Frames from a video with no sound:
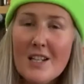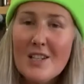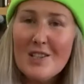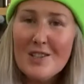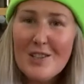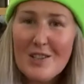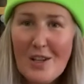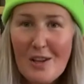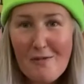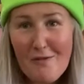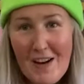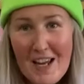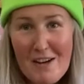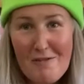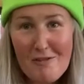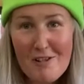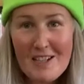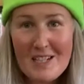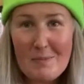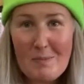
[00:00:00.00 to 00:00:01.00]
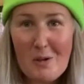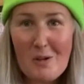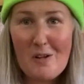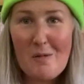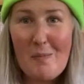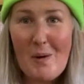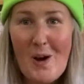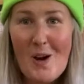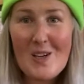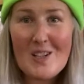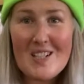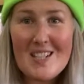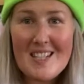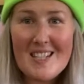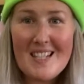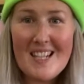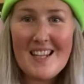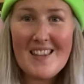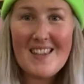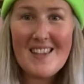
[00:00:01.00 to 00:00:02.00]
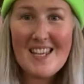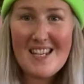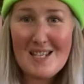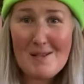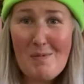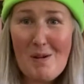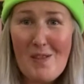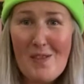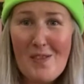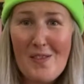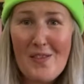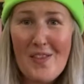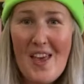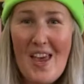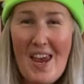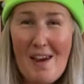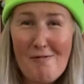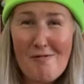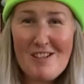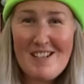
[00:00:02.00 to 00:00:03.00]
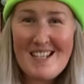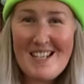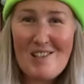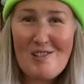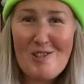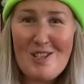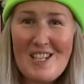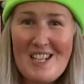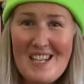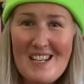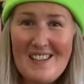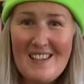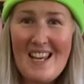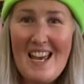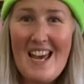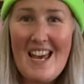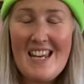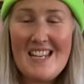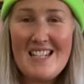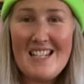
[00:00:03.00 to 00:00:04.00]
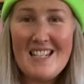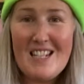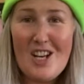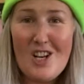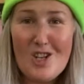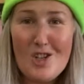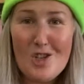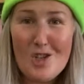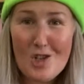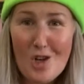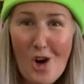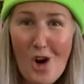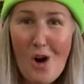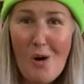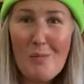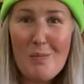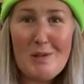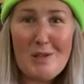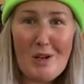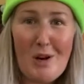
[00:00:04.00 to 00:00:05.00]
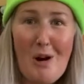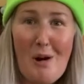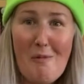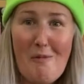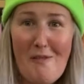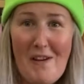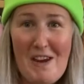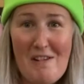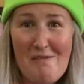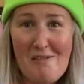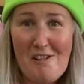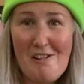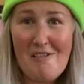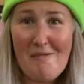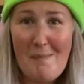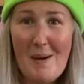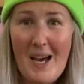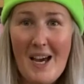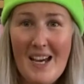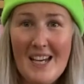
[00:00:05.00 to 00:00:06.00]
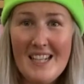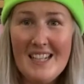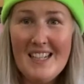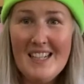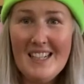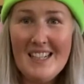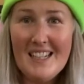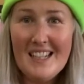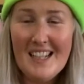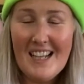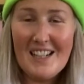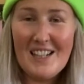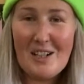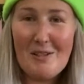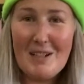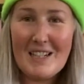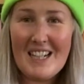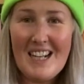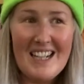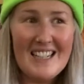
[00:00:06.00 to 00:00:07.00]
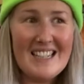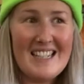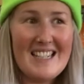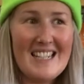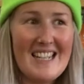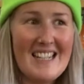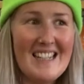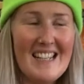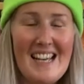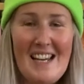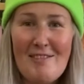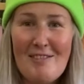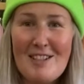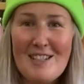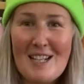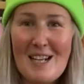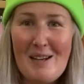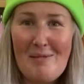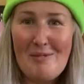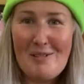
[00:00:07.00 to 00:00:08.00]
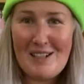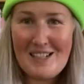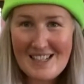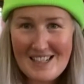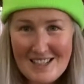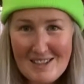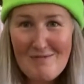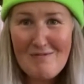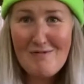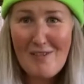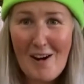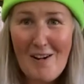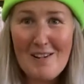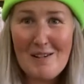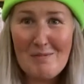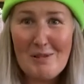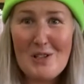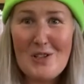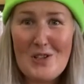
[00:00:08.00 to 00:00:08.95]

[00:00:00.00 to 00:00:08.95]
So the Flavour Explorer box, this month, every single tea in there is a top favourite of mine. I know I kind of say that every time, but it's very much